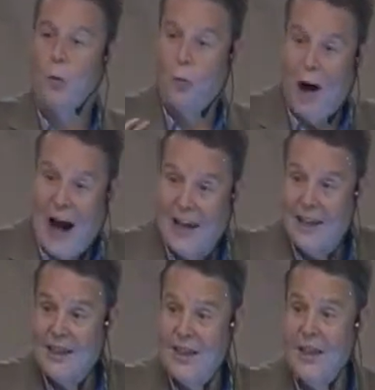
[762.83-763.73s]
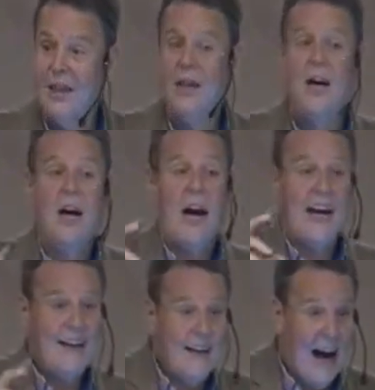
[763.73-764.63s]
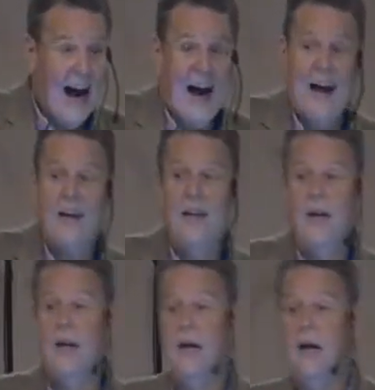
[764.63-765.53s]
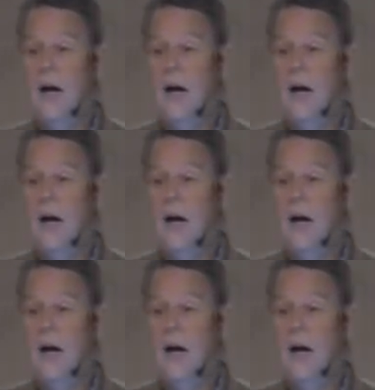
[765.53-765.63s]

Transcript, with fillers: morality and guide